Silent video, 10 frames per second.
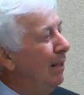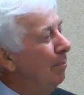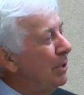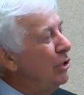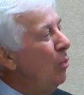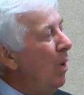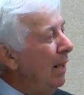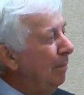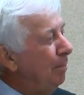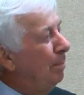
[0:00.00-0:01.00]
But you
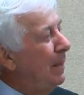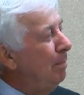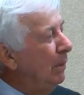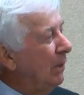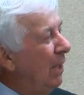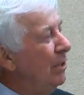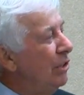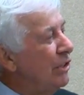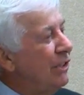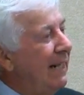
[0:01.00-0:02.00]
want people to
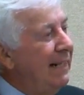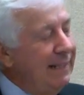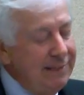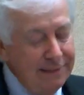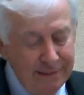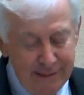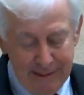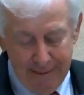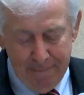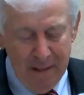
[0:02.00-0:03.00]
understand it and see it.